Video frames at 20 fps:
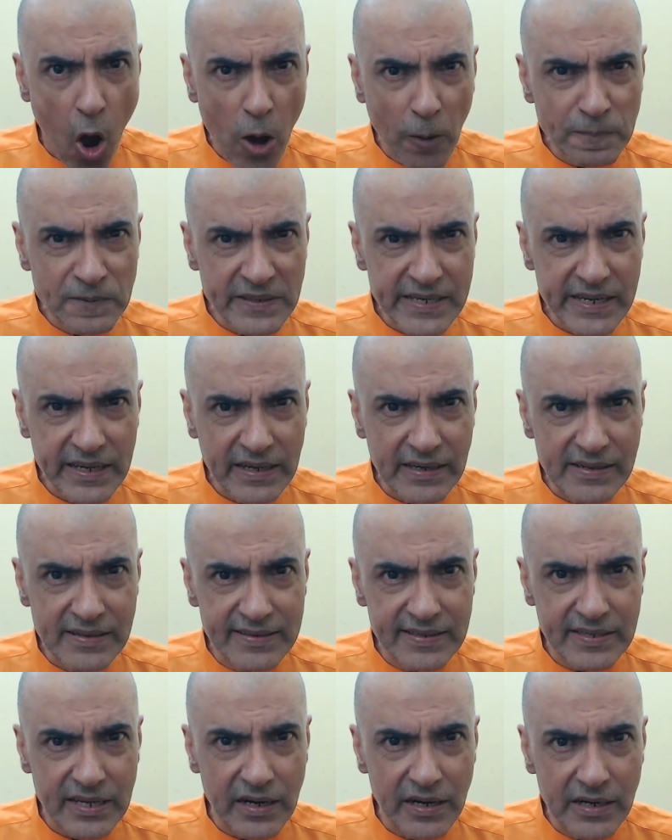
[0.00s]

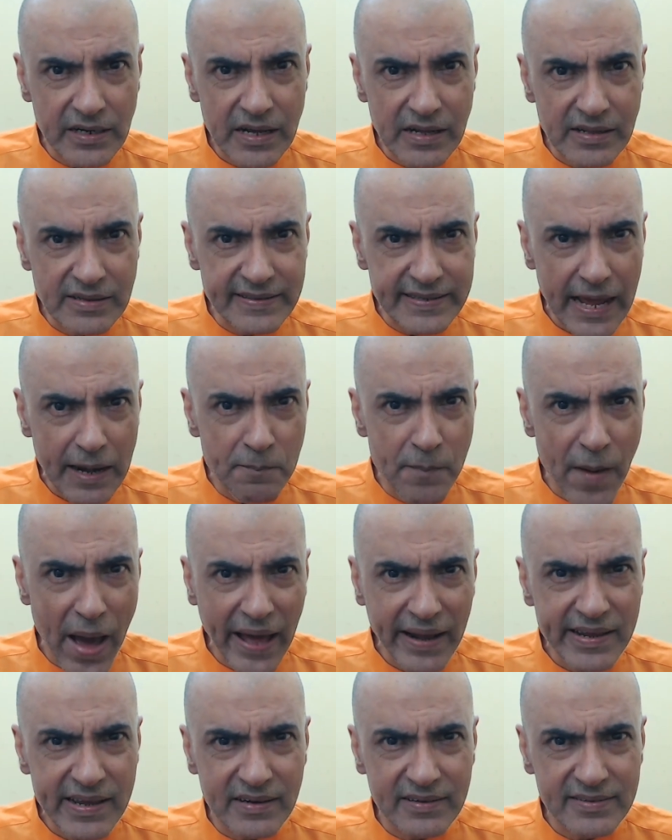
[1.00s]
obstacles, hurdles and
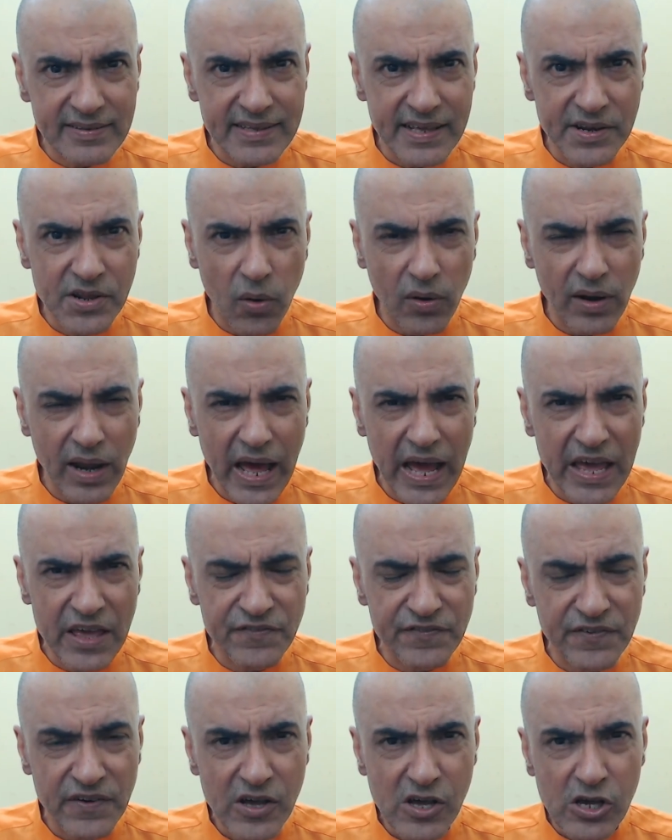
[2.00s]
barriers in your
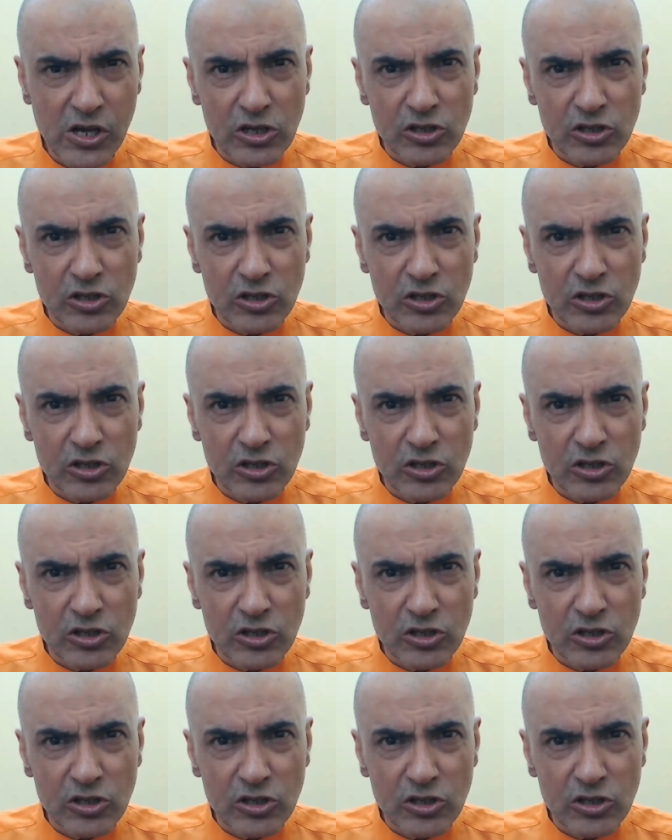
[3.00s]
life.